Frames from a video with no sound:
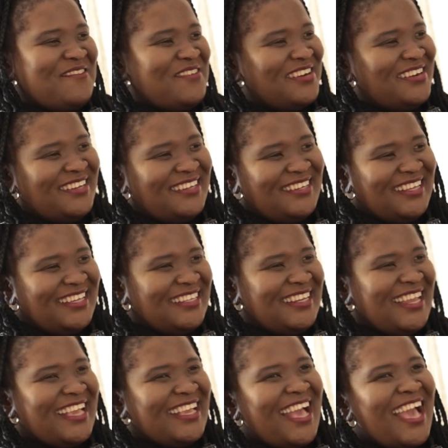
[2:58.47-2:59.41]
I
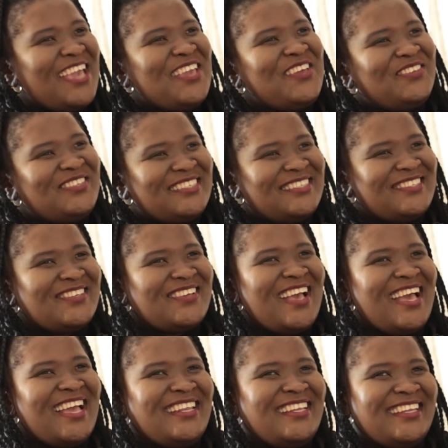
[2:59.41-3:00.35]
wanna I use it to
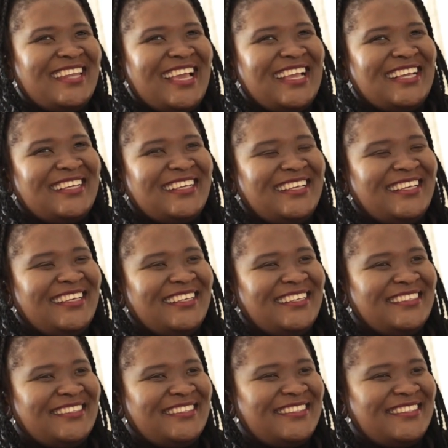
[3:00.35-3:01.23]
kind of like